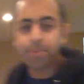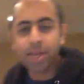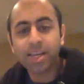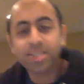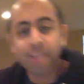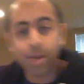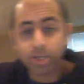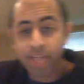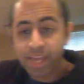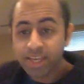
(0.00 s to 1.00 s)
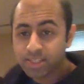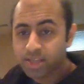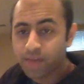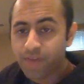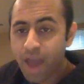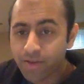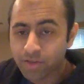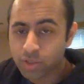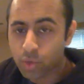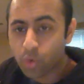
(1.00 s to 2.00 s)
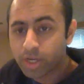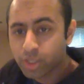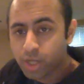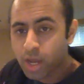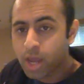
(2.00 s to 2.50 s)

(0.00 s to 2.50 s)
up. Like I said, we're taking stuff out of storage